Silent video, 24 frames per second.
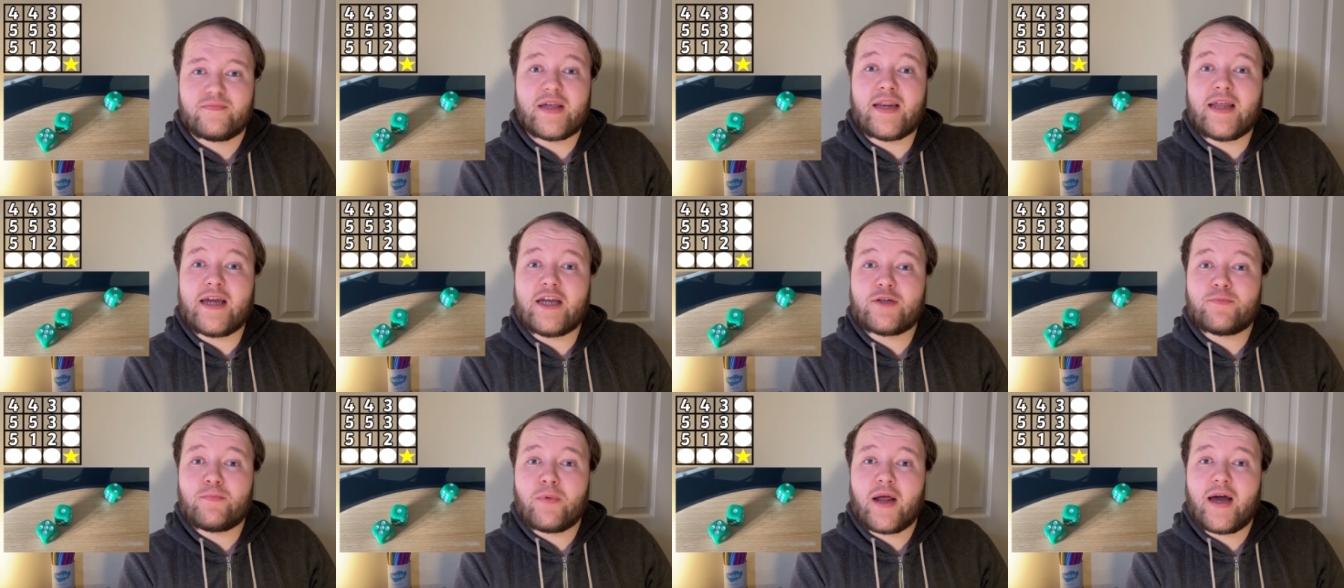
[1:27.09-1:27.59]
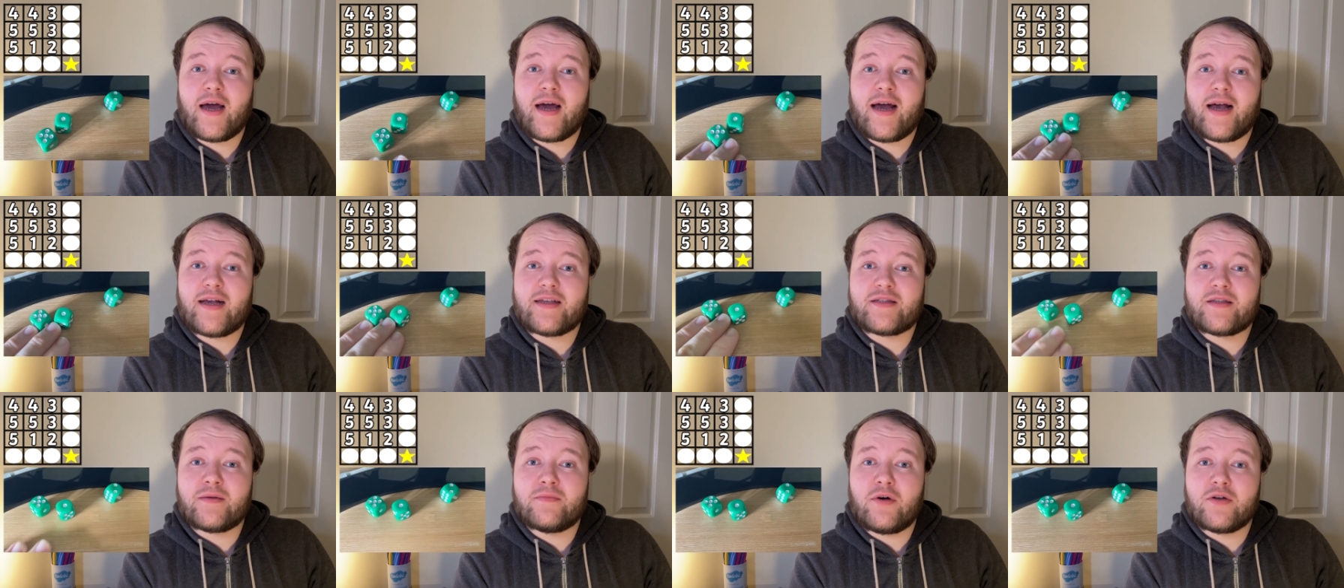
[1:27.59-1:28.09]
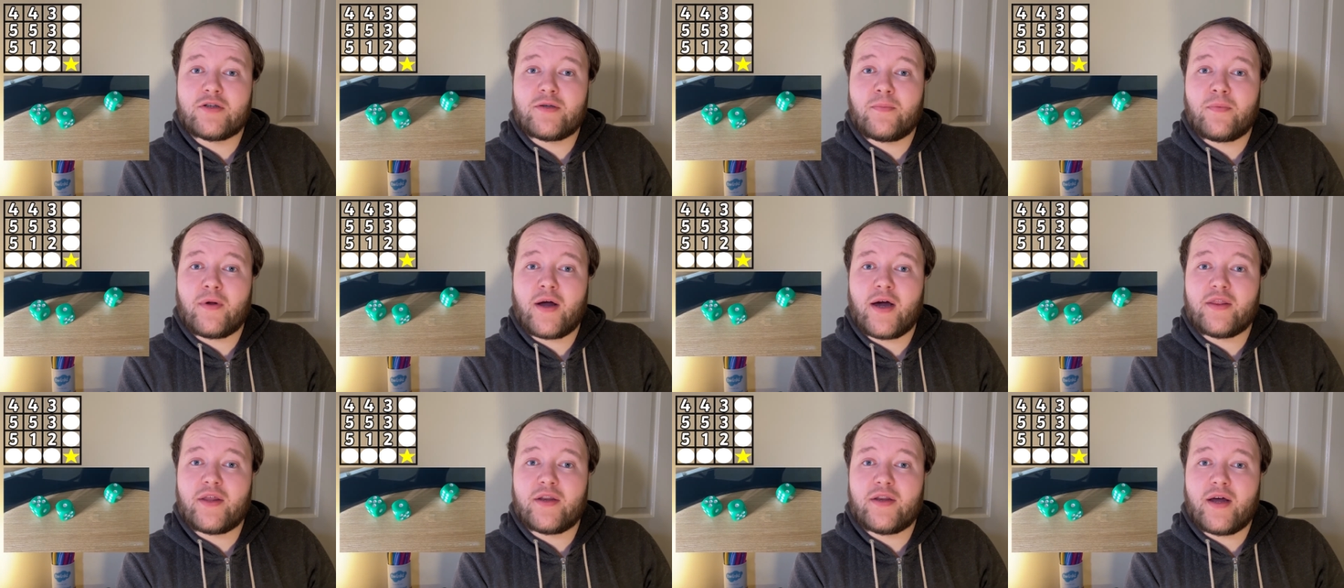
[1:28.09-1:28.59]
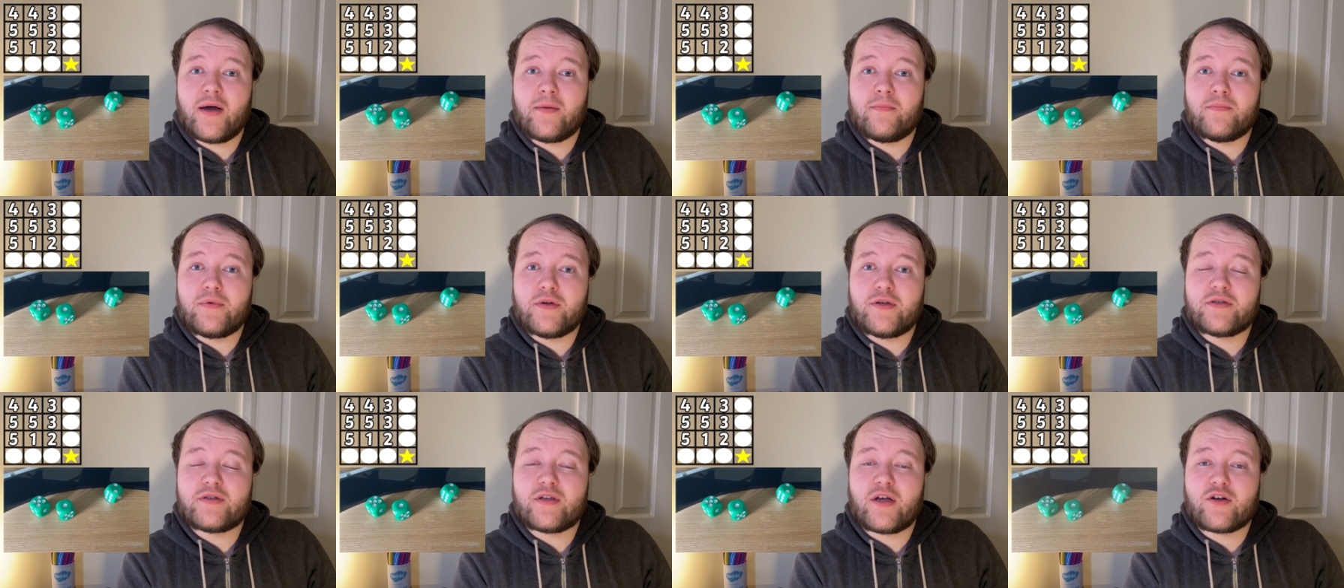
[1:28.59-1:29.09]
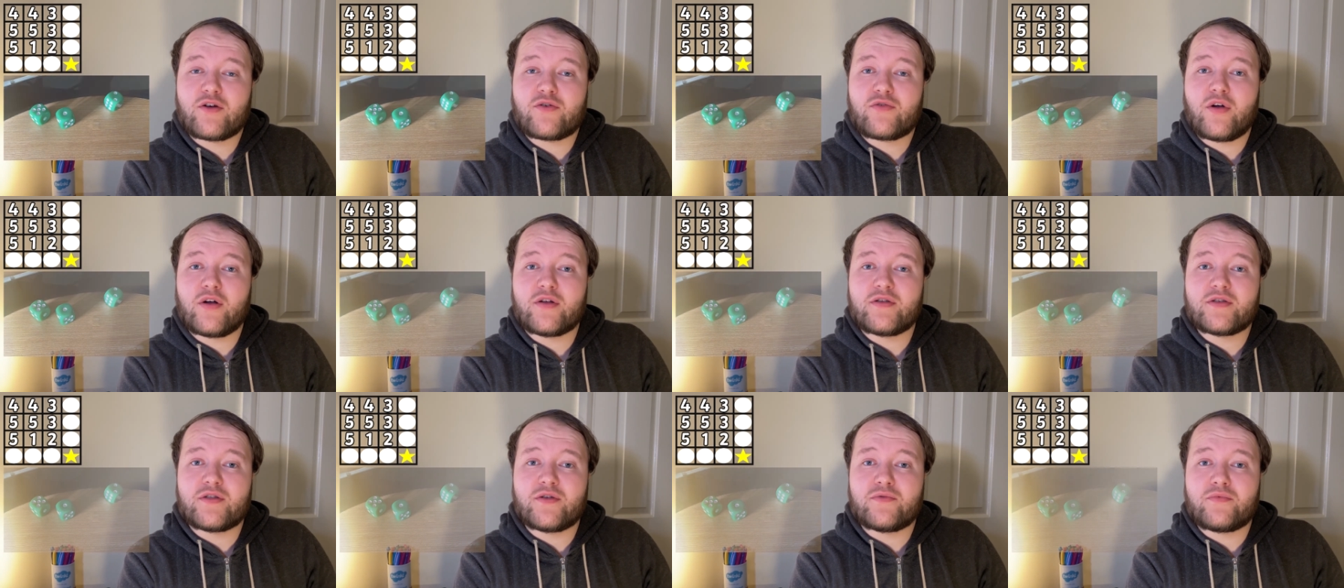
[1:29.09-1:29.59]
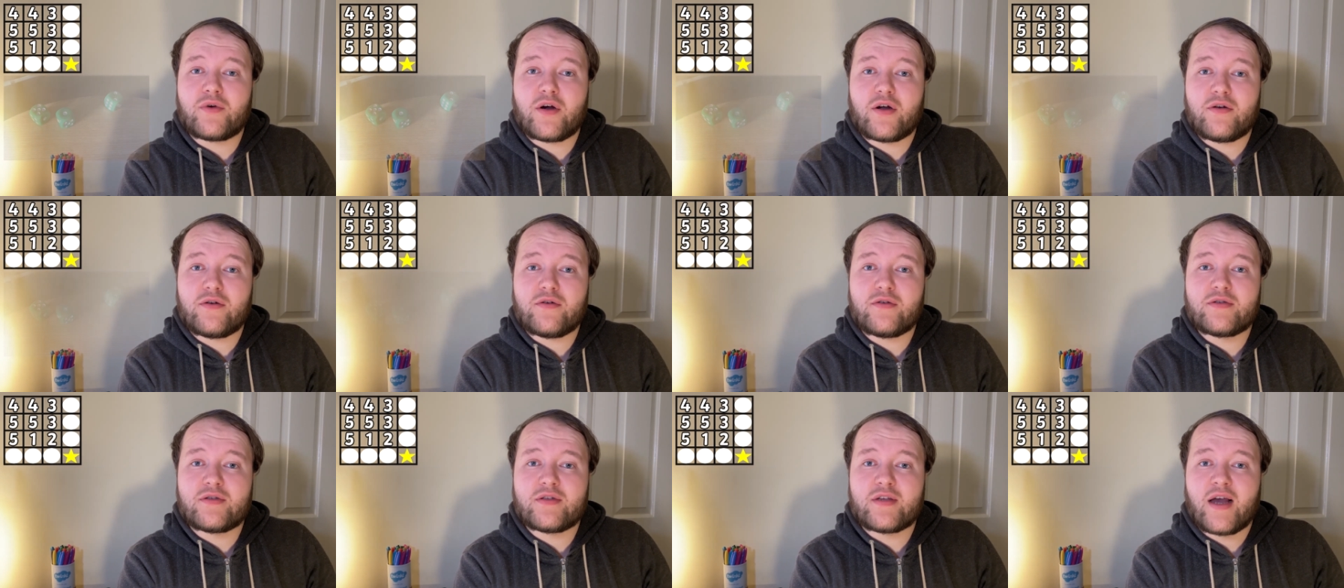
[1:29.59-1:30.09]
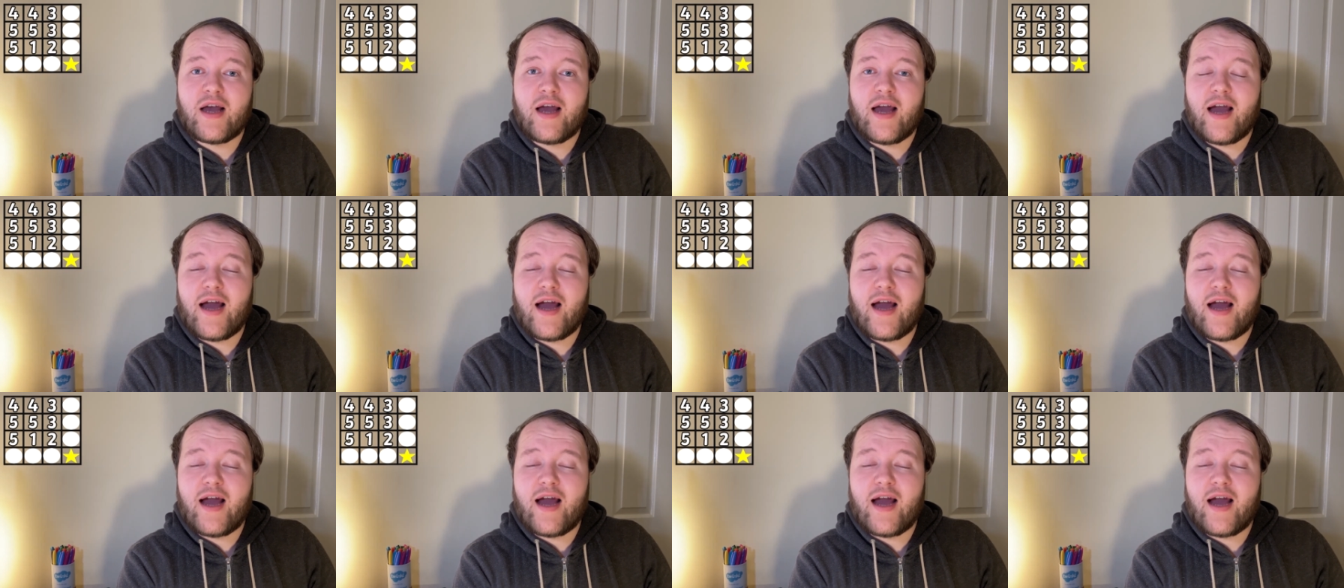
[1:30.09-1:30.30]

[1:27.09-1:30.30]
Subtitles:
Then each player has to multiply the numbers across the rows